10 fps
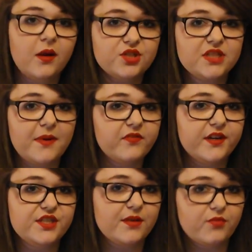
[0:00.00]
I was just about
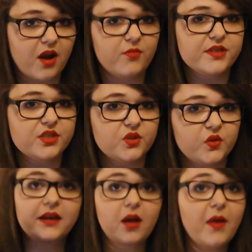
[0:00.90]
finishing primary
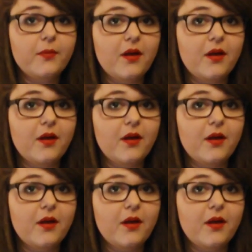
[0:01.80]
school. Now at my